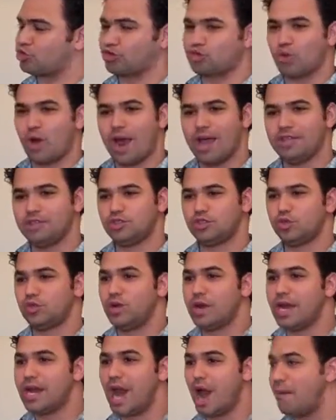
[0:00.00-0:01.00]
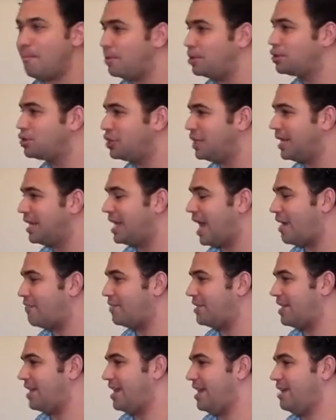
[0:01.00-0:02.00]
trying to learn how much English
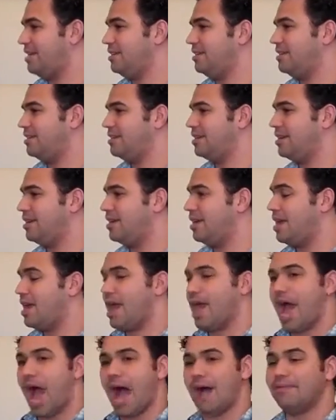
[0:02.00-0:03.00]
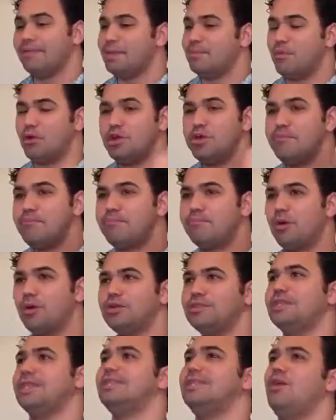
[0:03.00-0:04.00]
I can. And the more
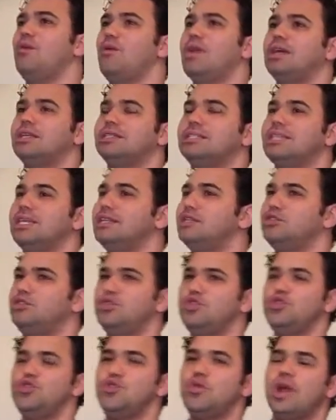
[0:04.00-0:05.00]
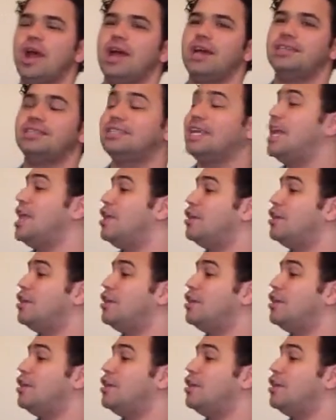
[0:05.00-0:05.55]
important that I want to tell to you guys,